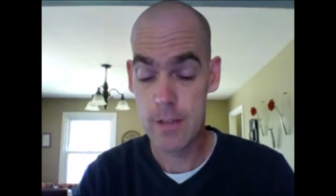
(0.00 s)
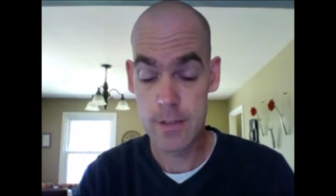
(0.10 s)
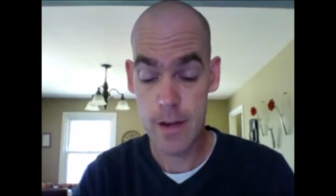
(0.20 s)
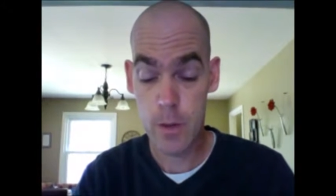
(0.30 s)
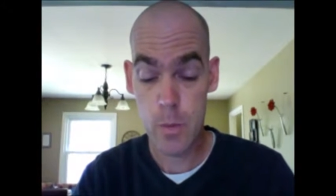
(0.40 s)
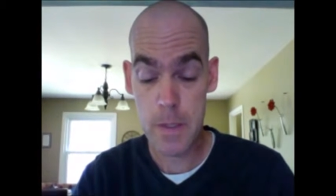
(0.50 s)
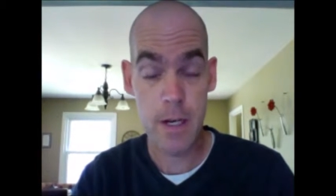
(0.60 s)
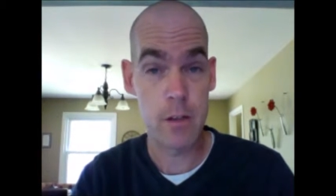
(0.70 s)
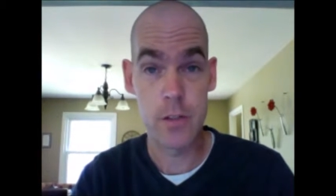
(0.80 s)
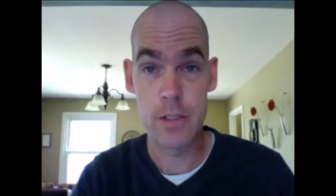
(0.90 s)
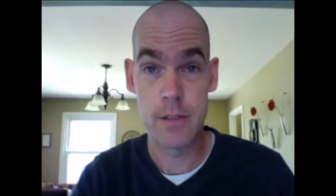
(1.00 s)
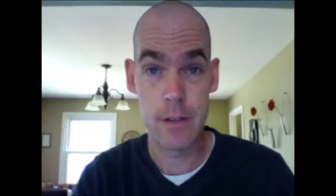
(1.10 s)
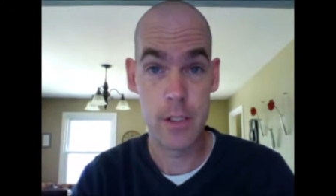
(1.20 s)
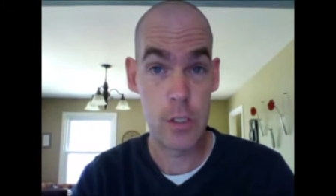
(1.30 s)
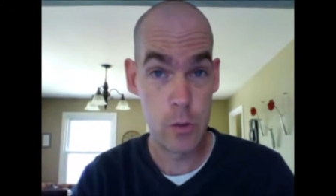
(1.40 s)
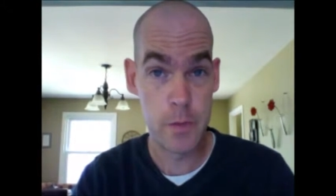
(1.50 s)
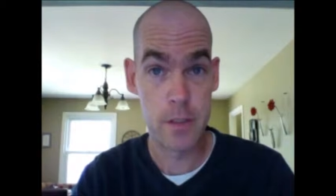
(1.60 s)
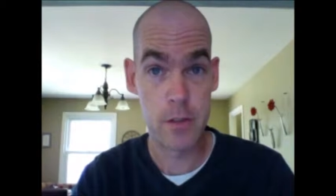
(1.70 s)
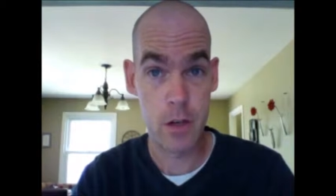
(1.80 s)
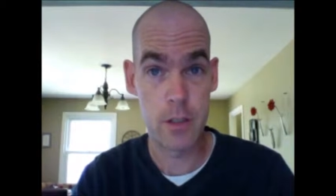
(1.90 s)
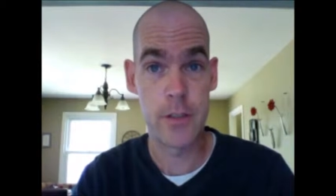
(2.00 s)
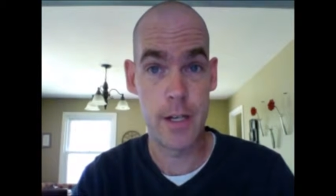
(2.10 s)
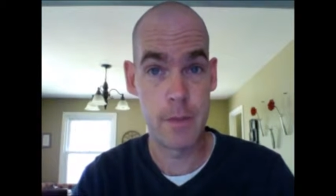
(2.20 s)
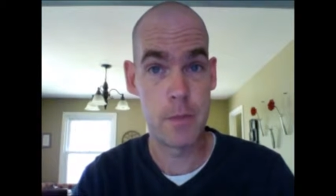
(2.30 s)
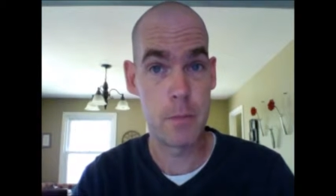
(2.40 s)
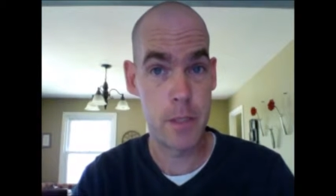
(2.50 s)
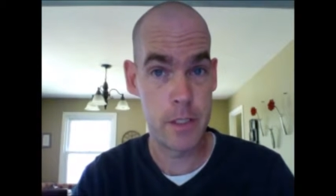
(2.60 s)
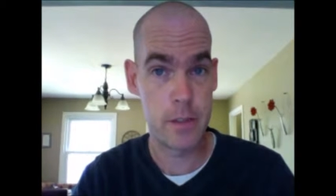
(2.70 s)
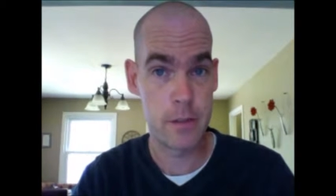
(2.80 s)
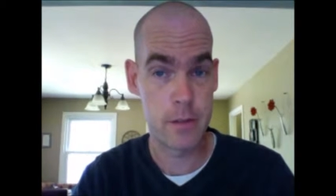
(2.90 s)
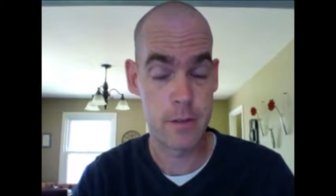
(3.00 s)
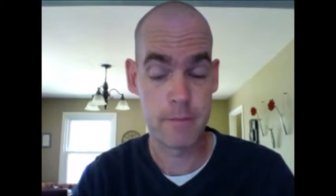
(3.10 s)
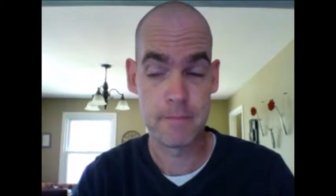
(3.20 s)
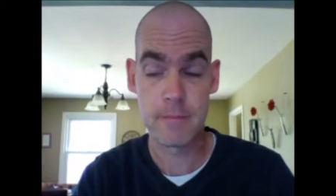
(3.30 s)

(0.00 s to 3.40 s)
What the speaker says: is that anthropology studies humans in all times and places.